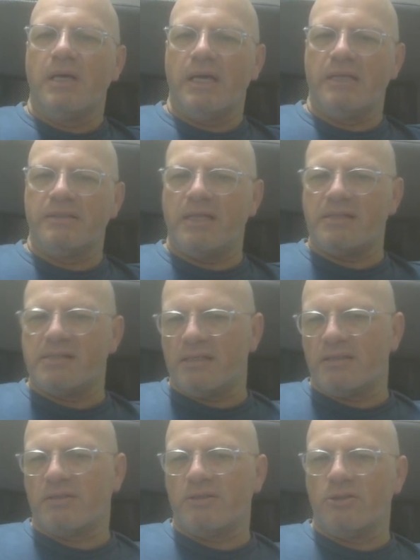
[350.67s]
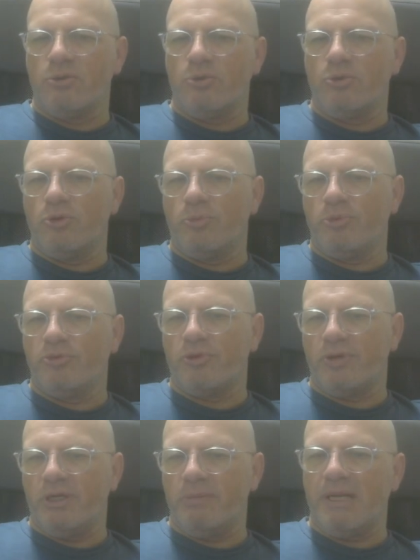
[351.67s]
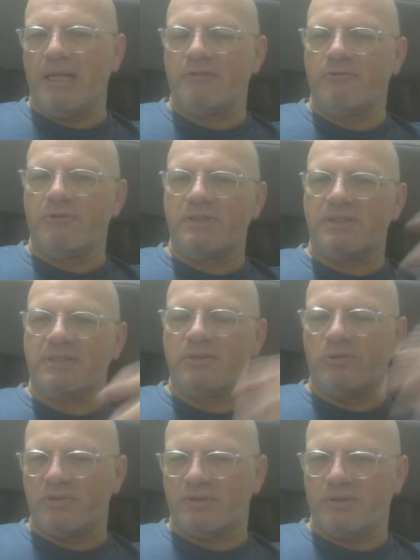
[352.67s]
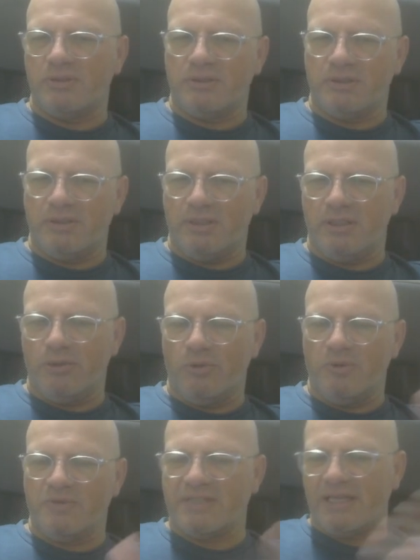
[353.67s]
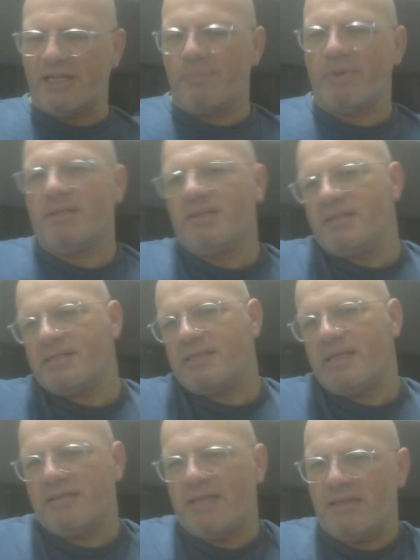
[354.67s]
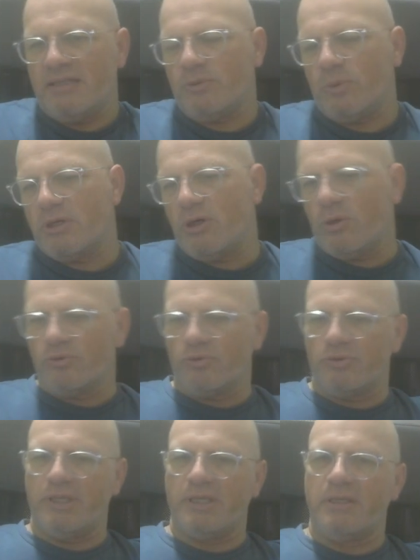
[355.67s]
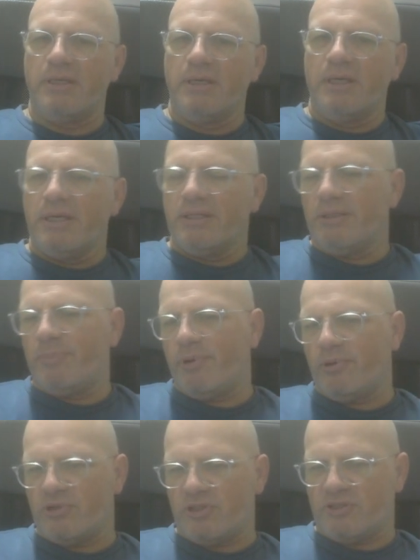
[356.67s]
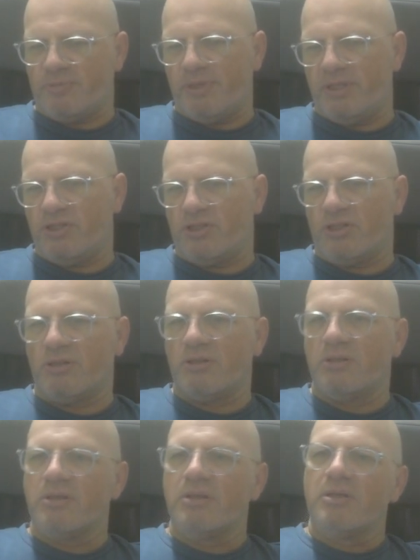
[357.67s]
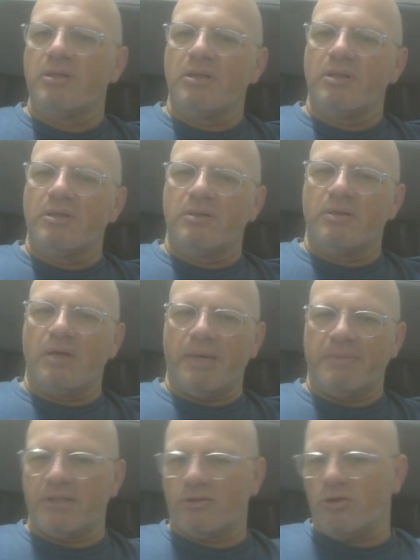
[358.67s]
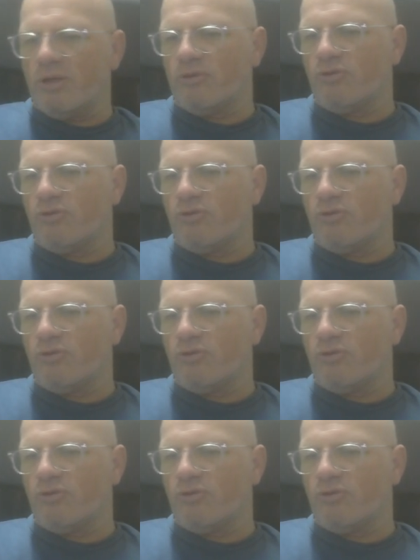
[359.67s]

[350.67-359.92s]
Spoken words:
and that's it. You put your email address, you will sign up, and then it will go to the purchase page. I'm not going to